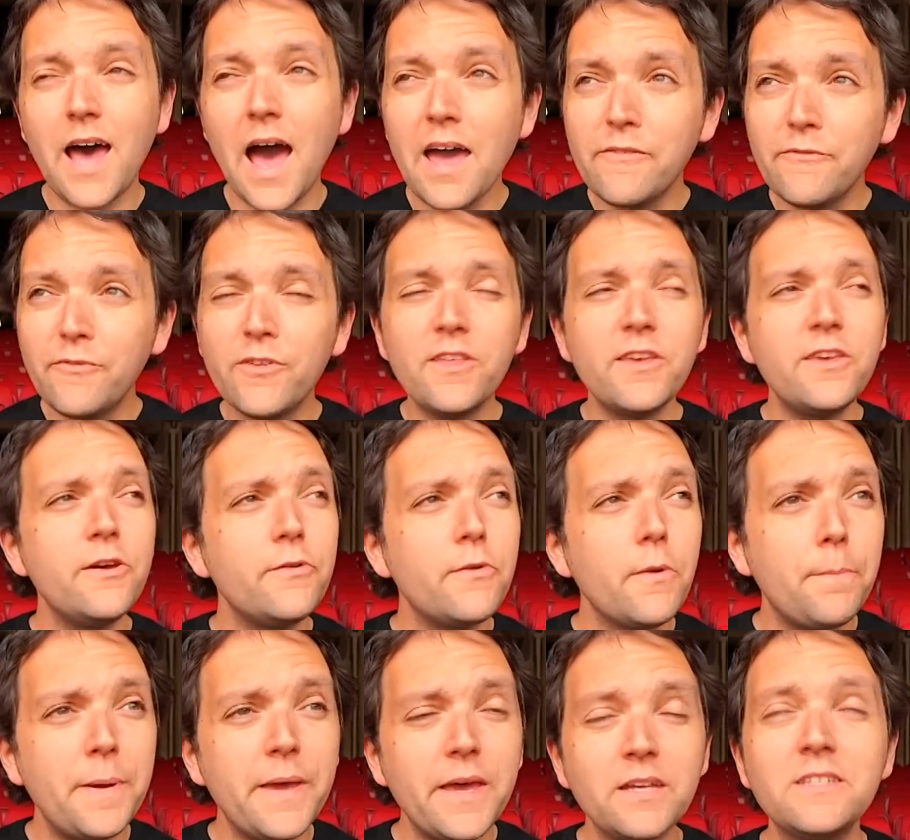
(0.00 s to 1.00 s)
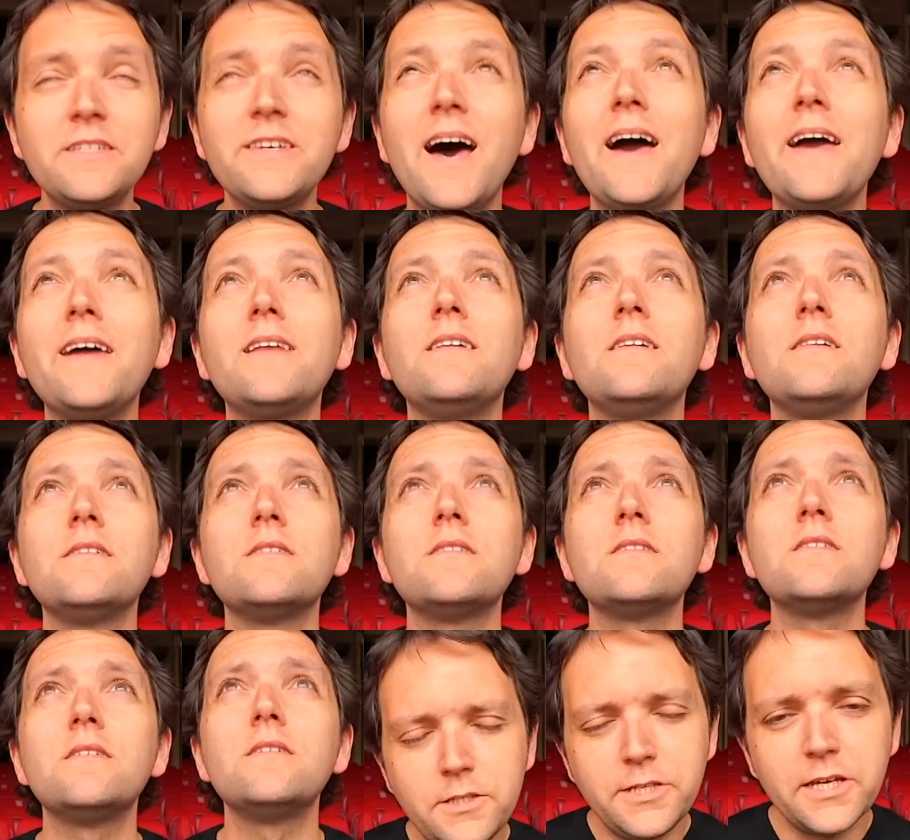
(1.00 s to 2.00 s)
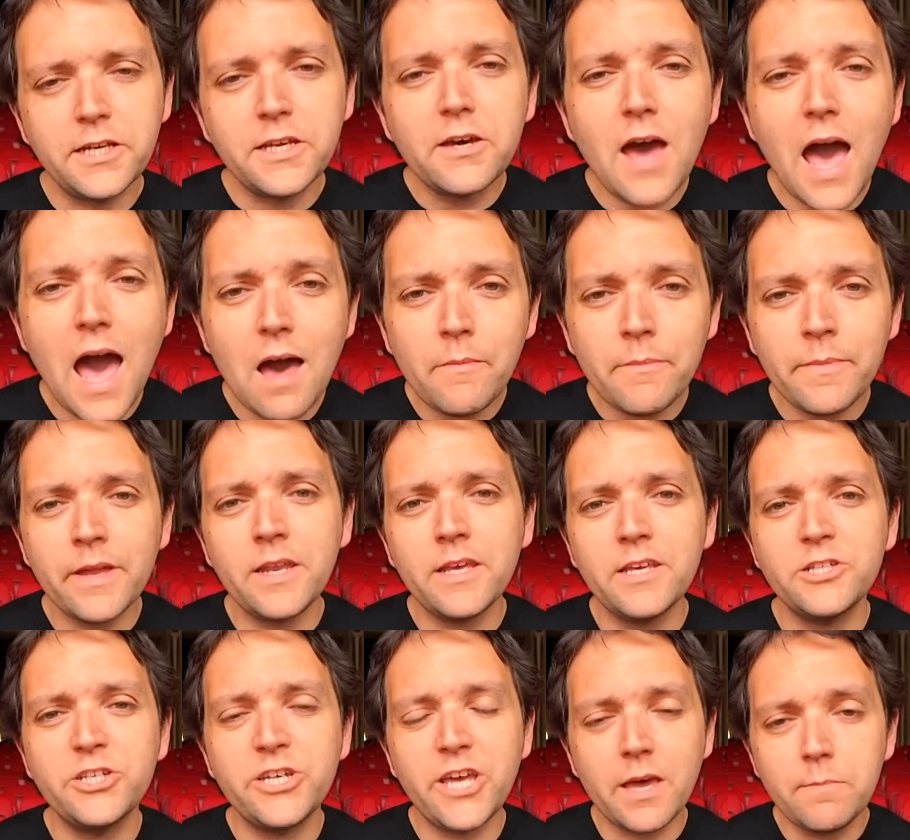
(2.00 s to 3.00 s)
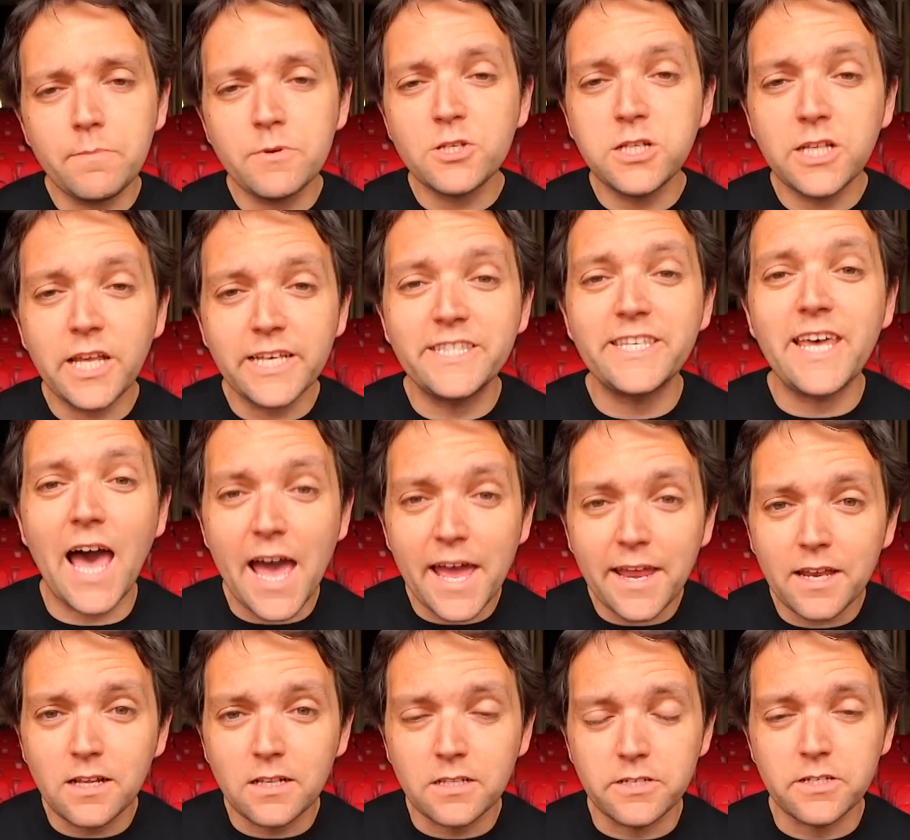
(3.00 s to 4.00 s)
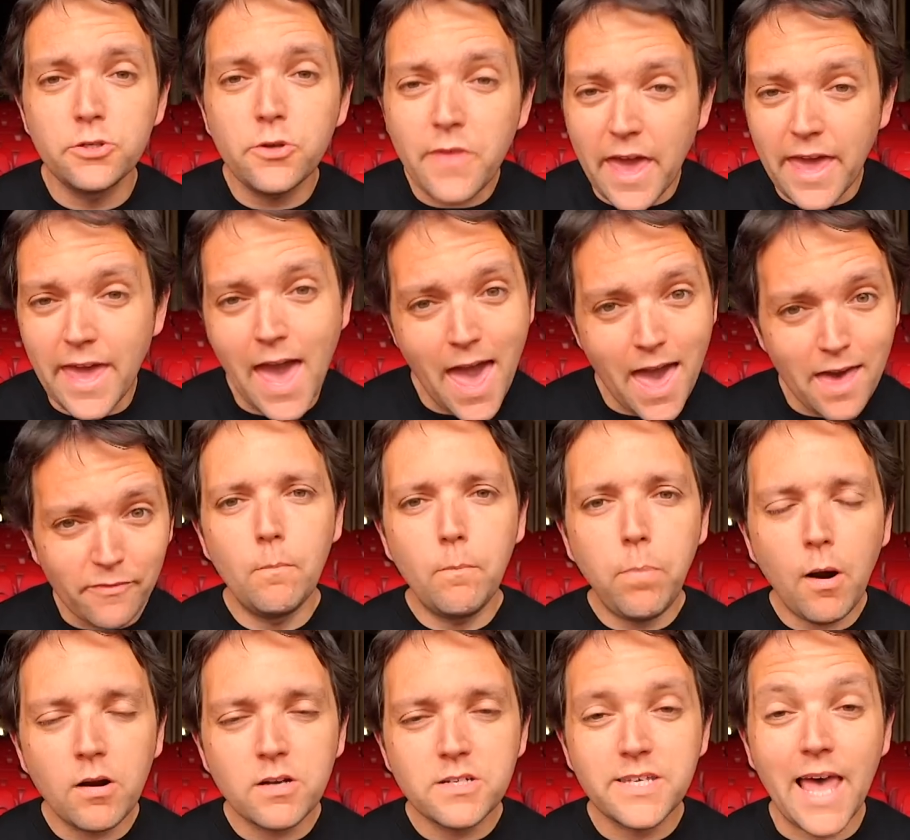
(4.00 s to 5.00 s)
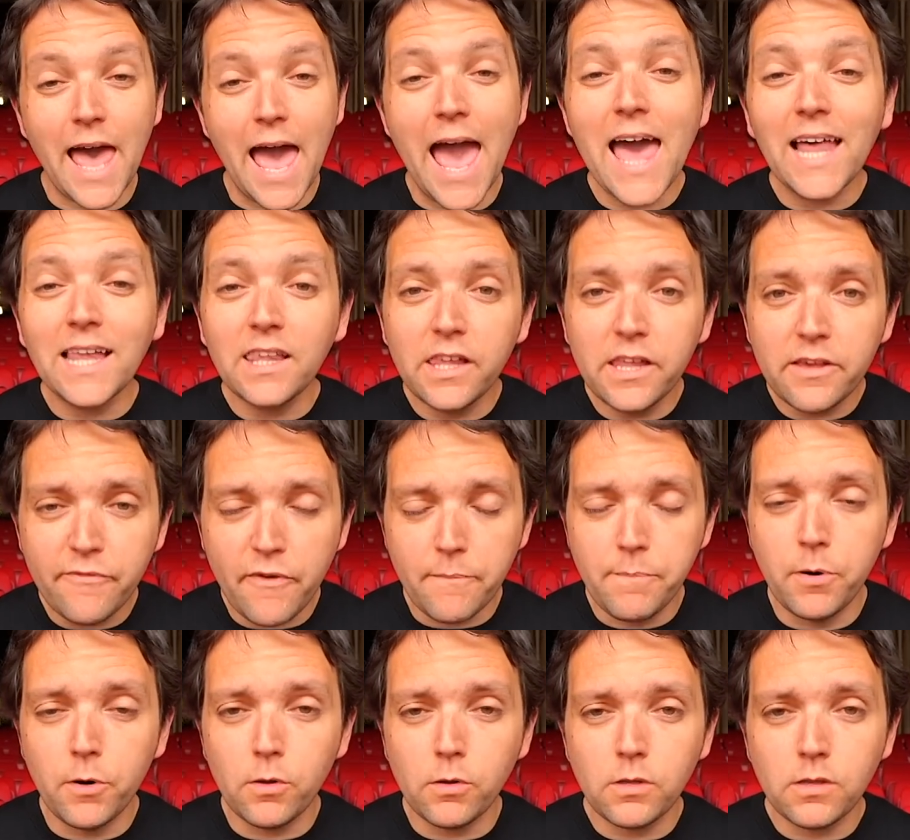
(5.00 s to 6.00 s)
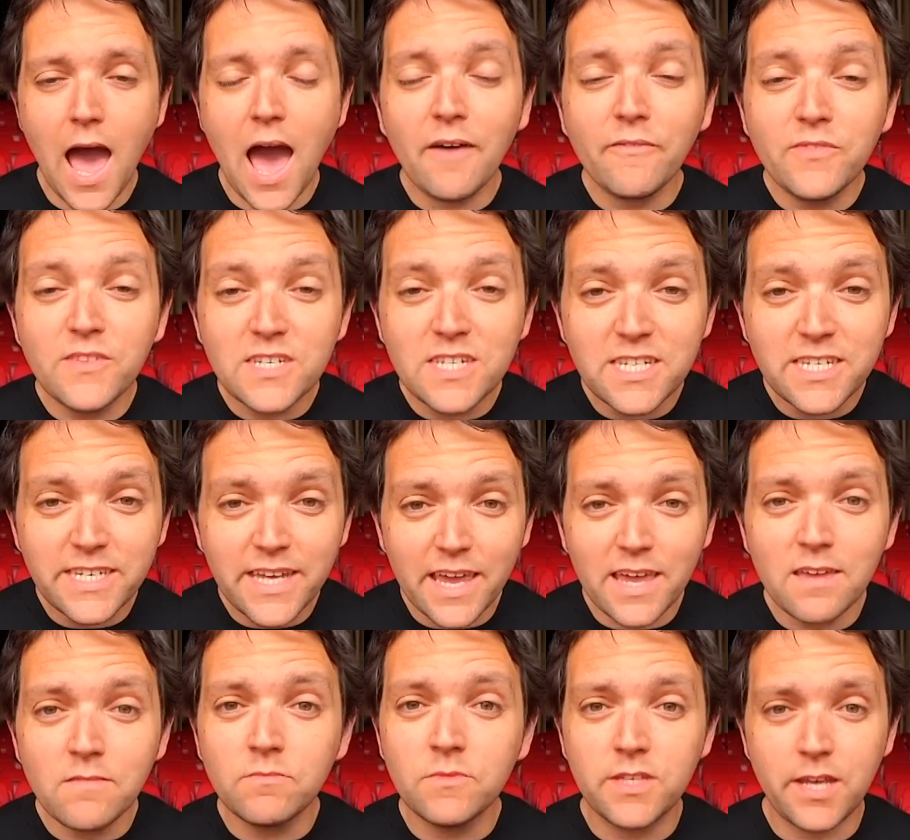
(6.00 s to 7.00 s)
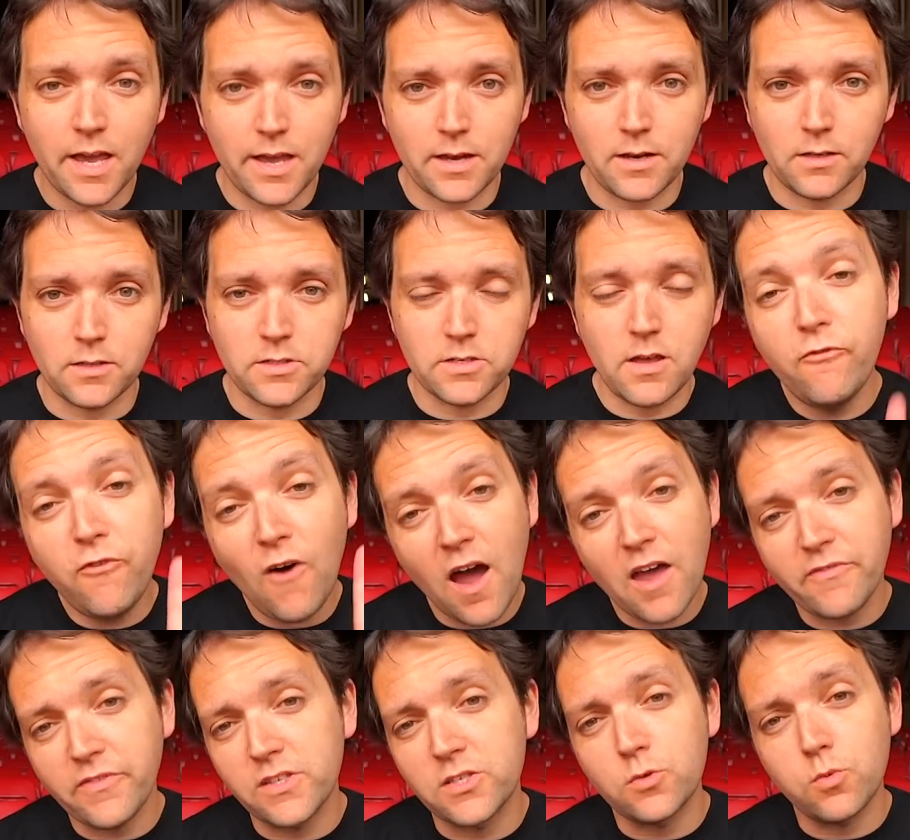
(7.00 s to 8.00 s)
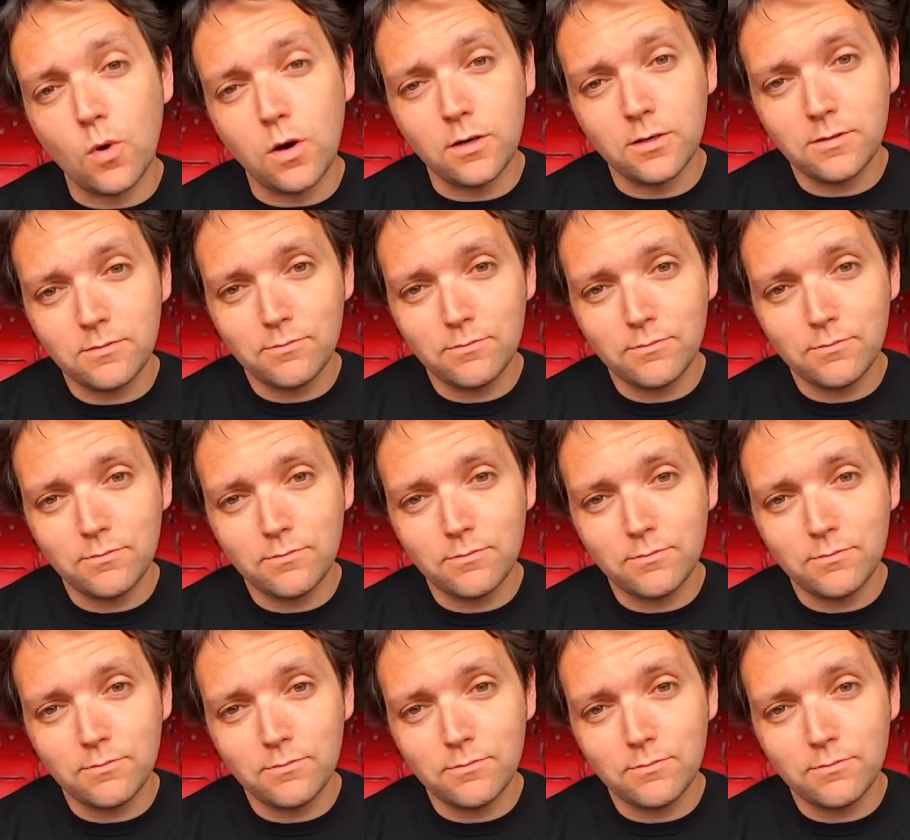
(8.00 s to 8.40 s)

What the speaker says: Time for the European titles. Do you know how many Champions League titles do they have? Barça and Liverpool have the same titles, 5 each one.